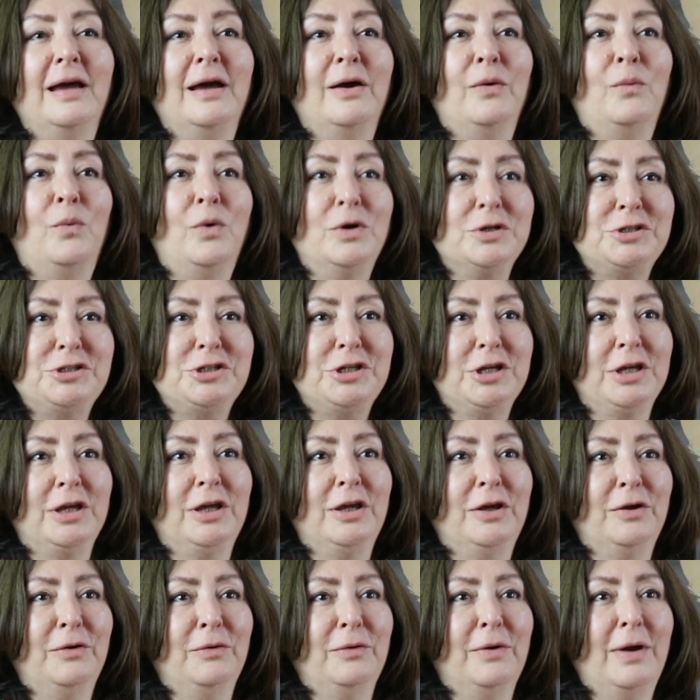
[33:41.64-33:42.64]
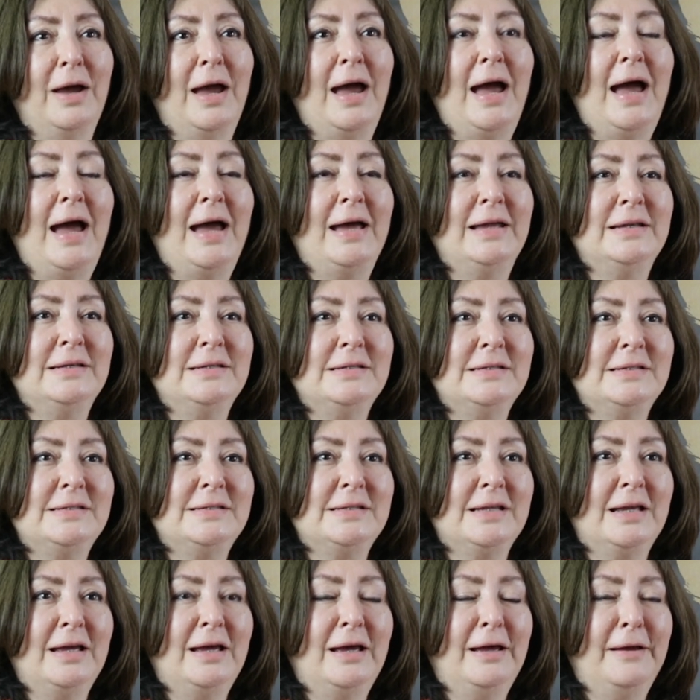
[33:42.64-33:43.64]
watching you. And
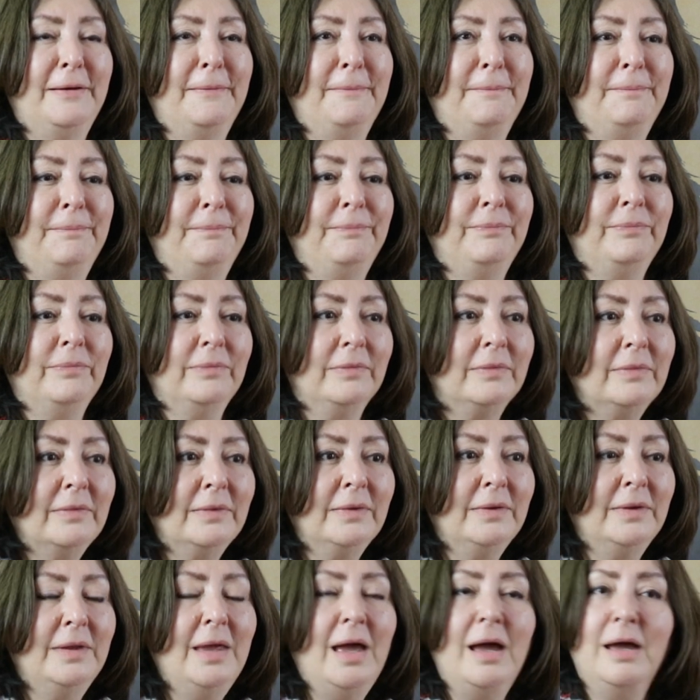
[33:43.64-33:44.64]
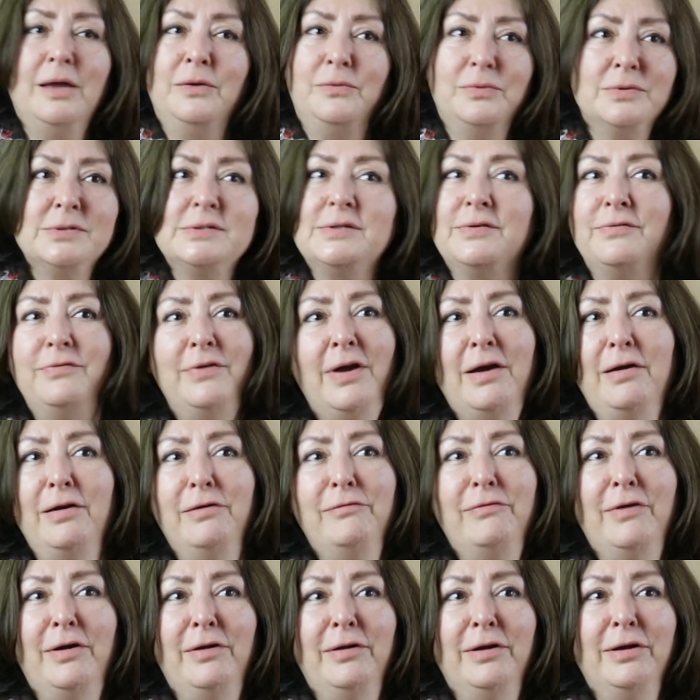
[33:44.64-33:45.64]
um, yeah, it was a very,
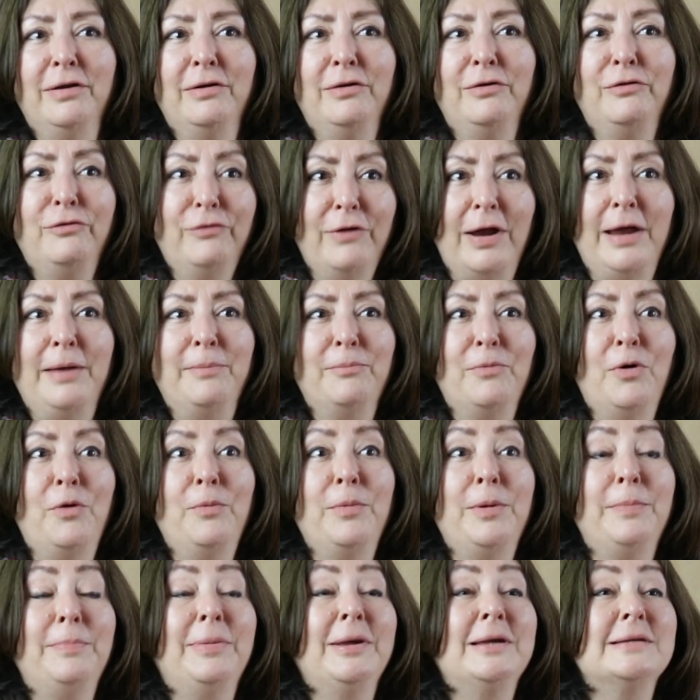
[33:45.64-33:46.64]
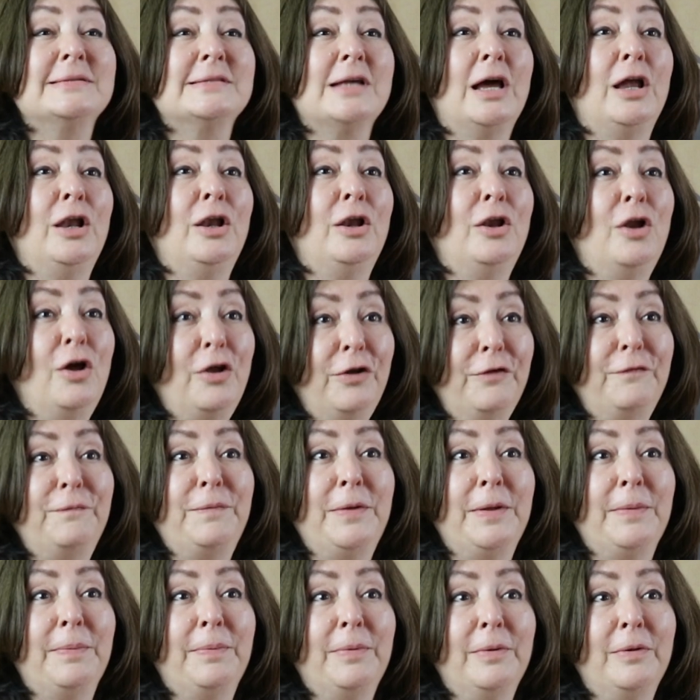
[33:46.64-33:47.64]
very great moment because a lot of
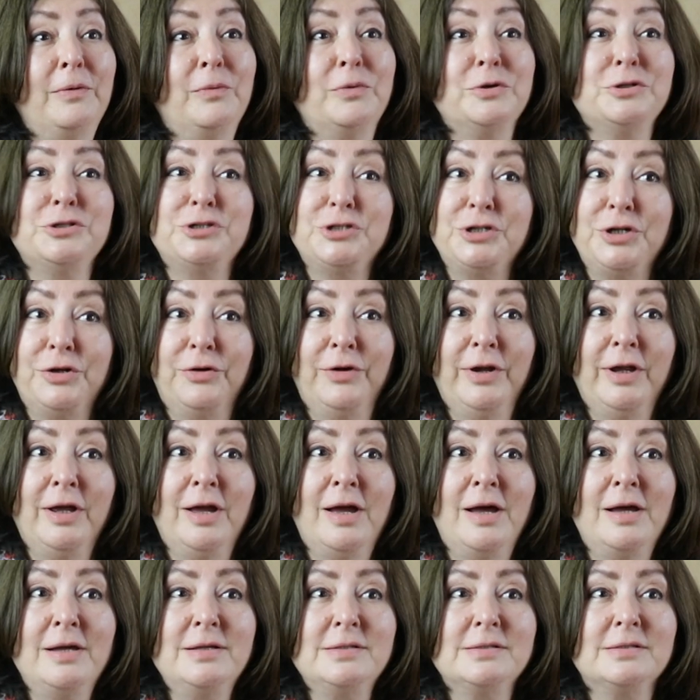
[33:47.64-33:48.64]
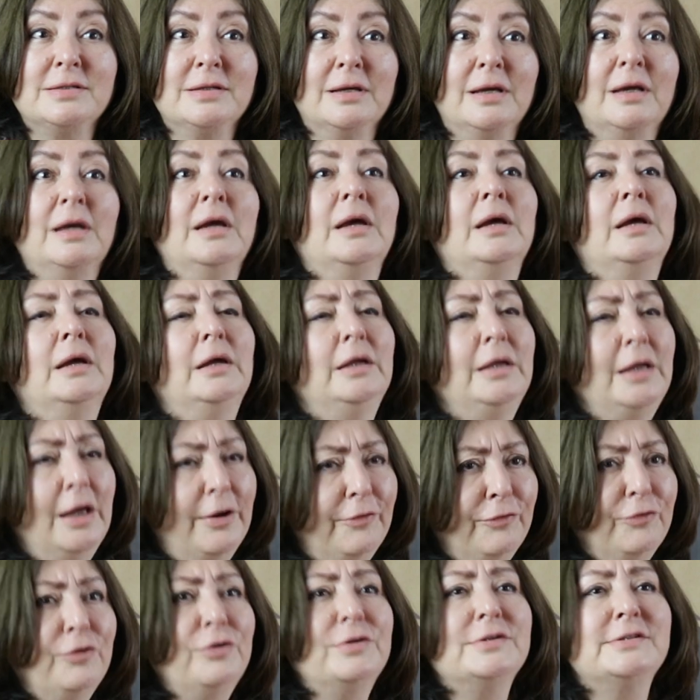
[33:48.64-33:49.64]
people were cheering us. Yeah,
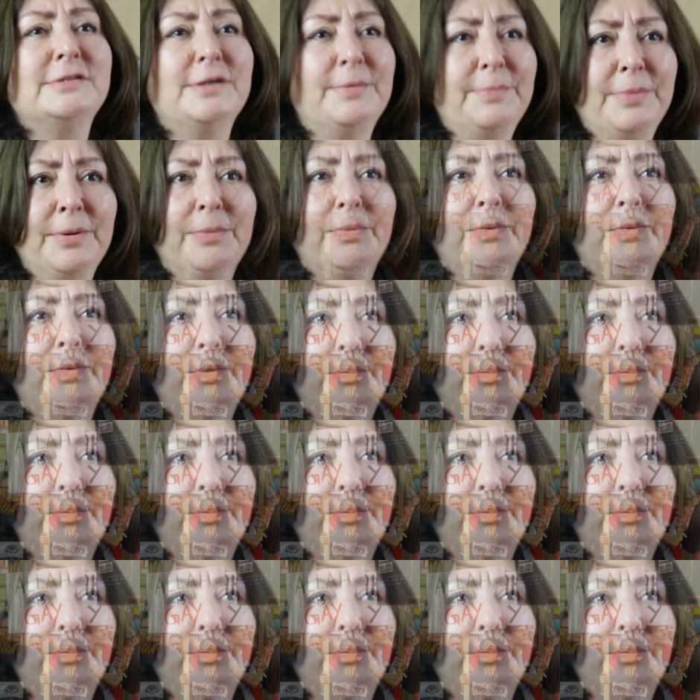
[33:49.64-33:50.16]
of course, some people